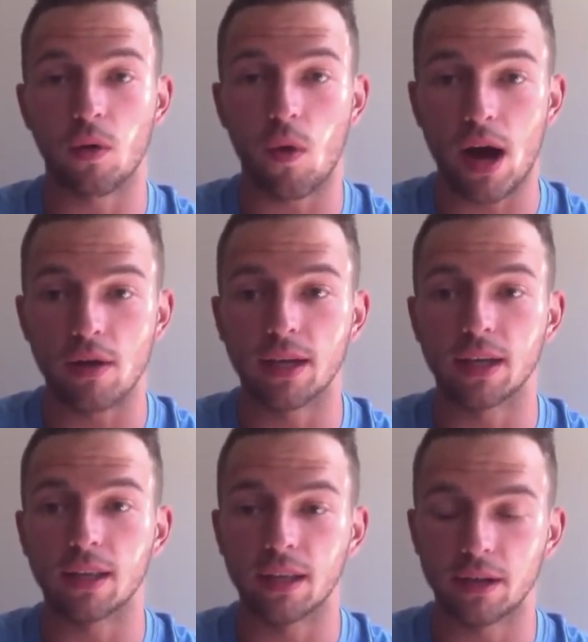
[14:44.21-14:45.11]
wow,
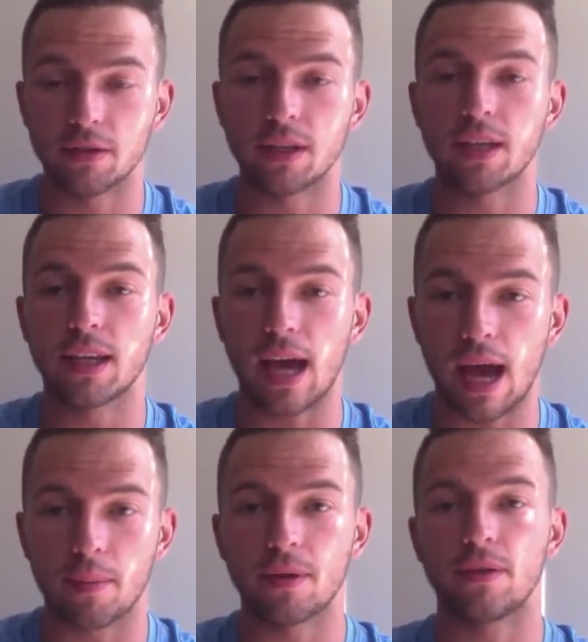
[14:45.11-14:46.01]
it literally can
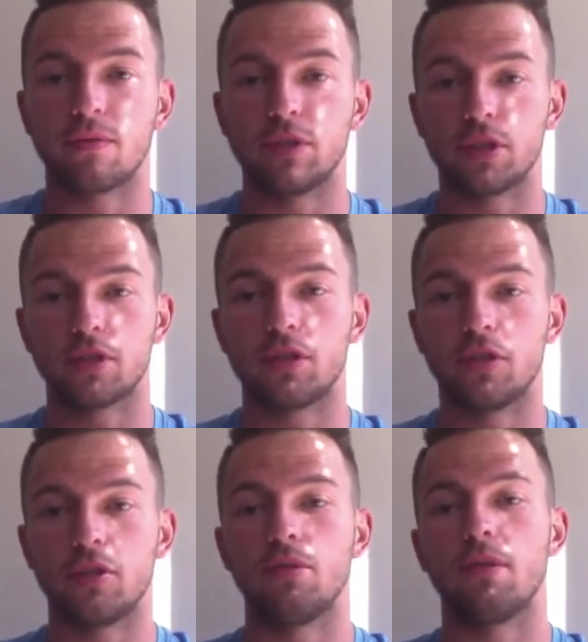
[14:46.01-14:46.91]
happen if we just
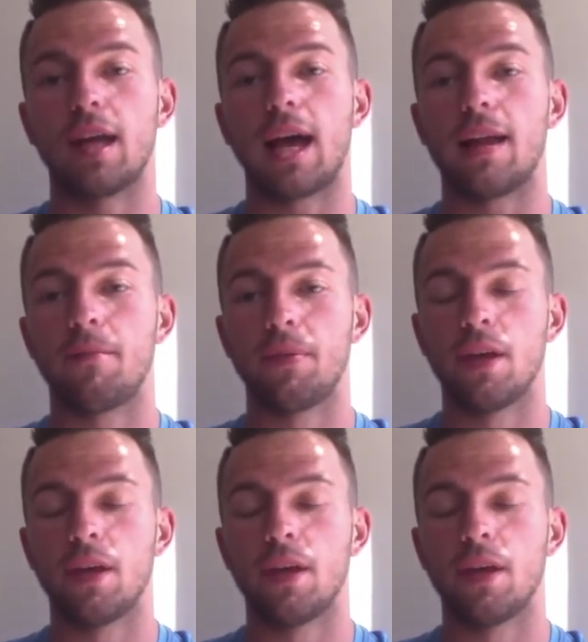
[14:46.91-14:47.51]
do that.